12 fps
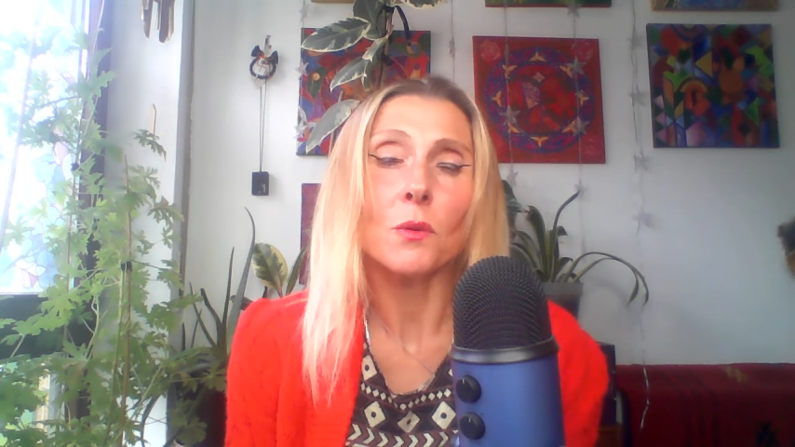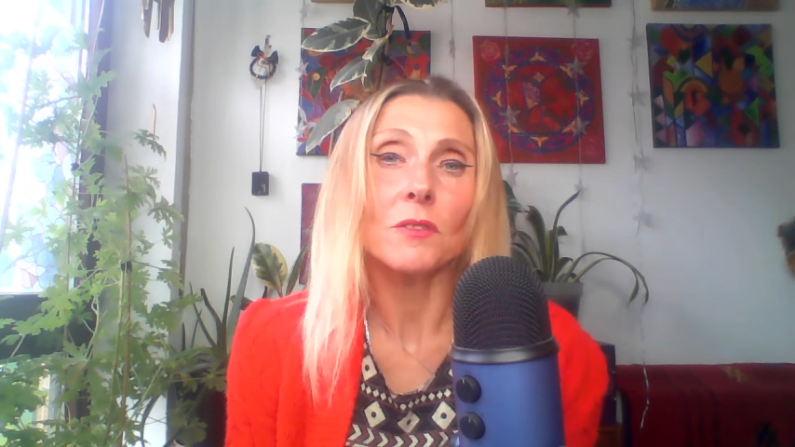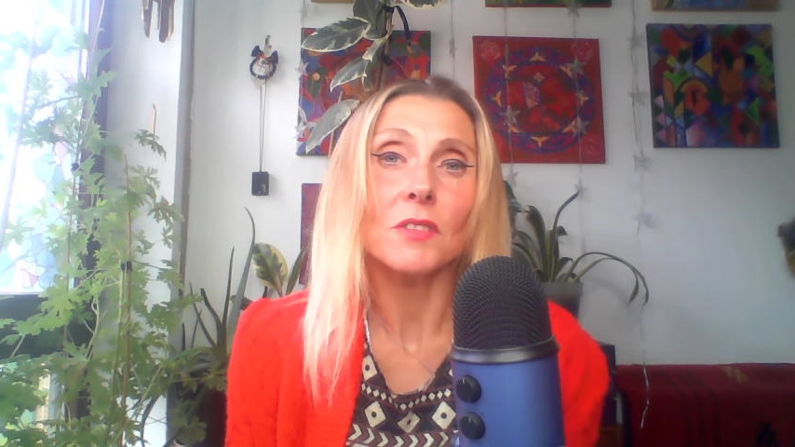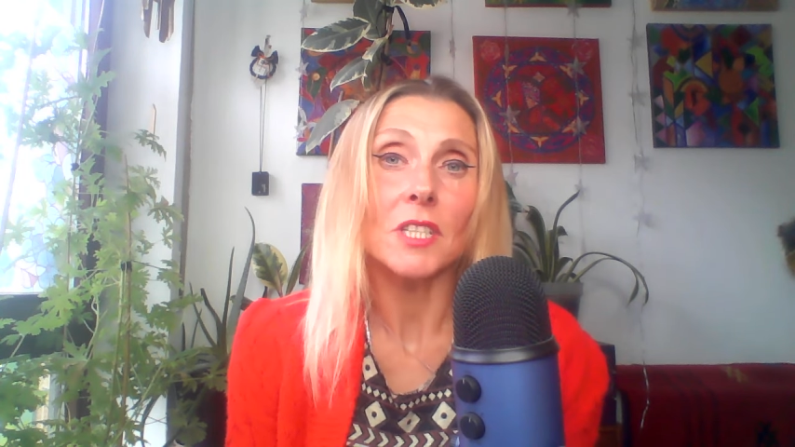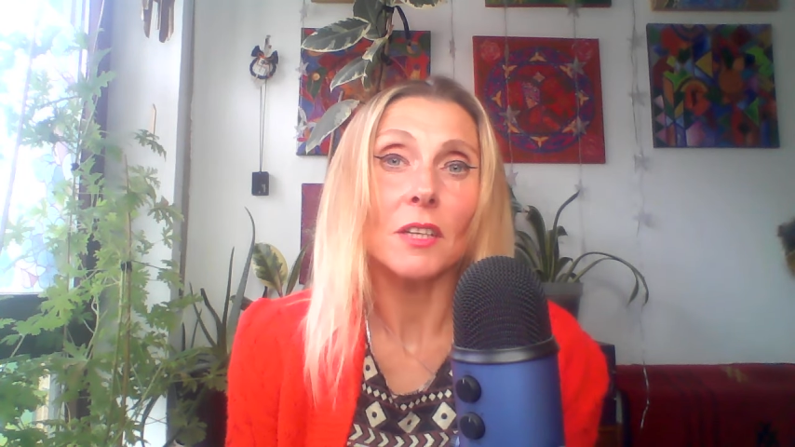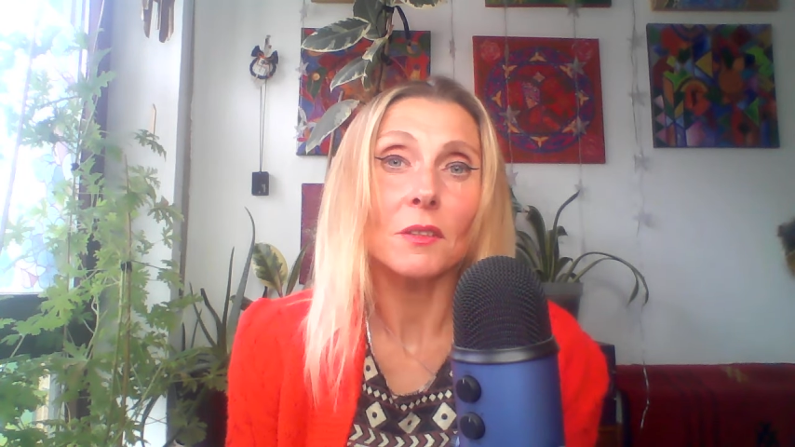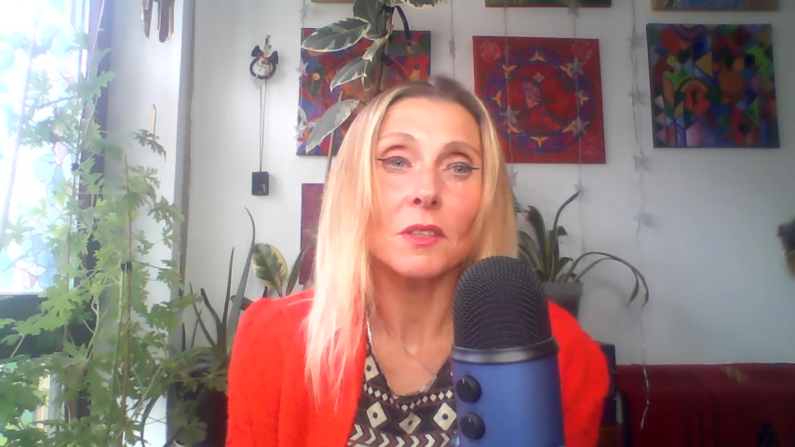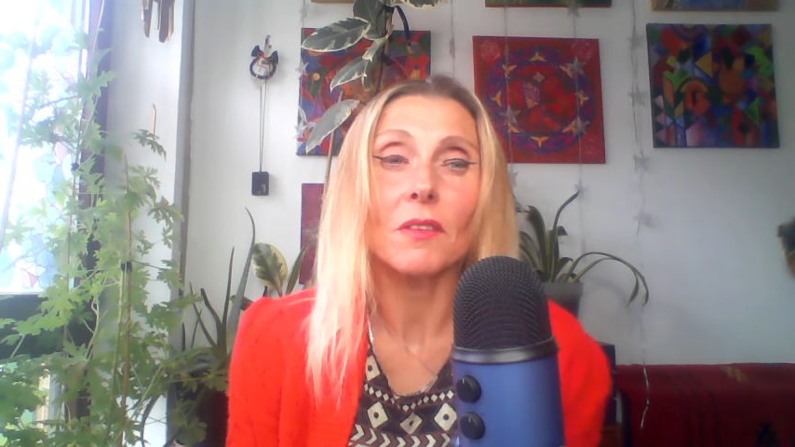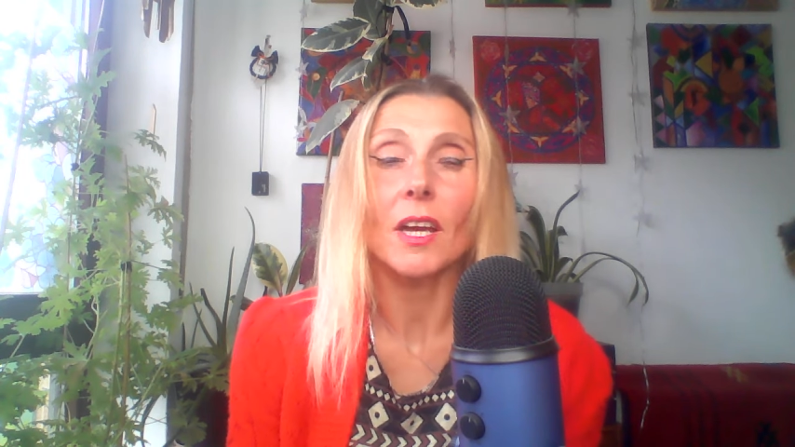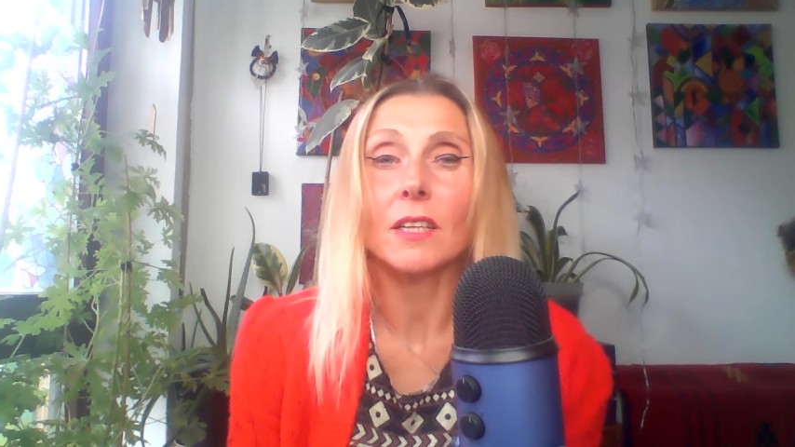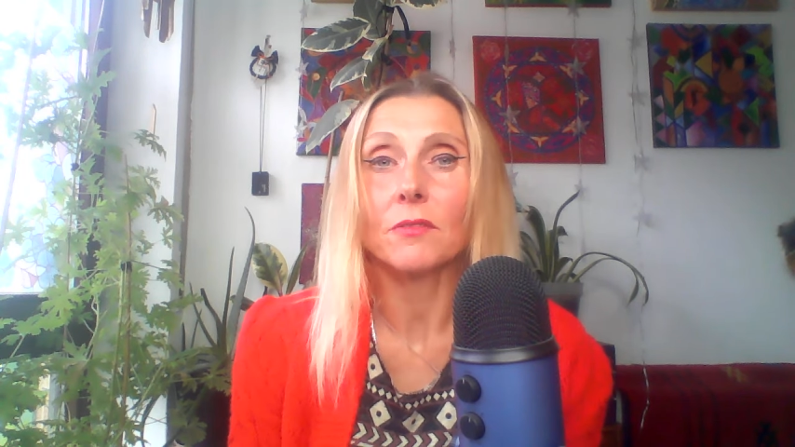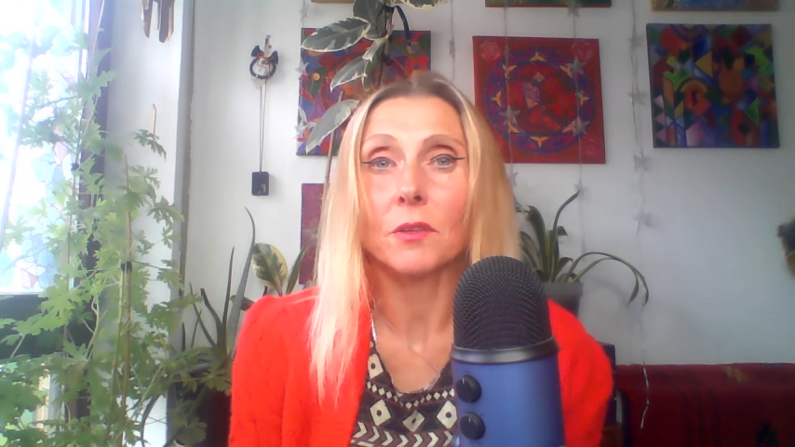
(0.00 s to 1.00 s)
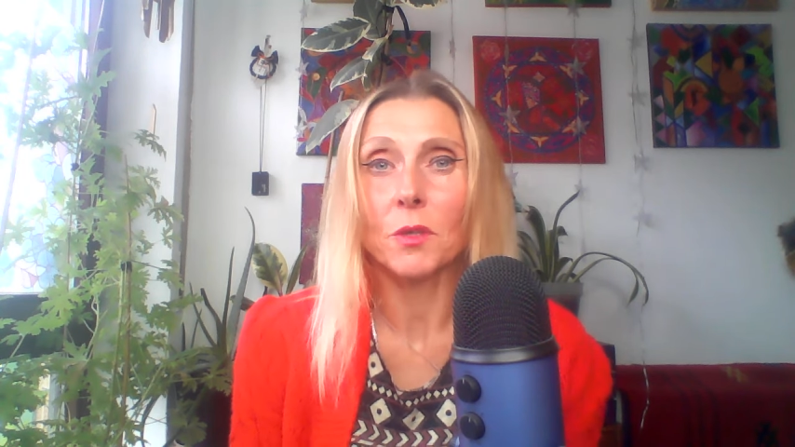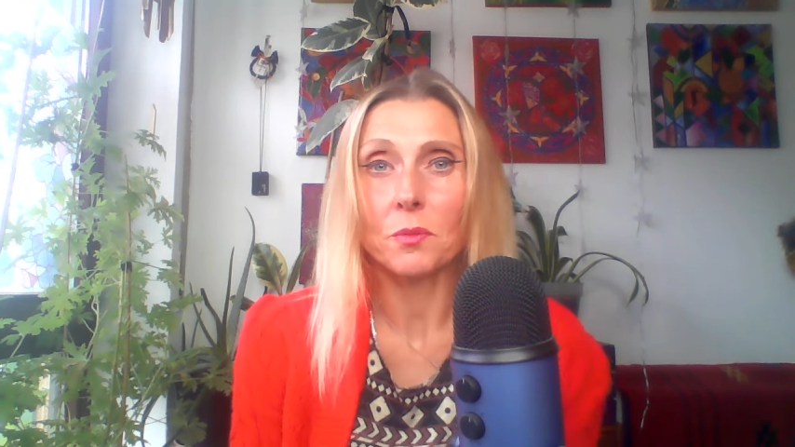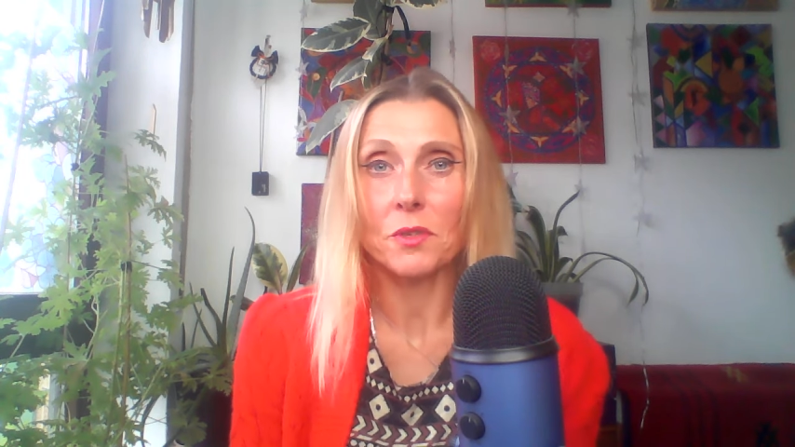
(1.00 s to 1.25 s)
will tell you that from the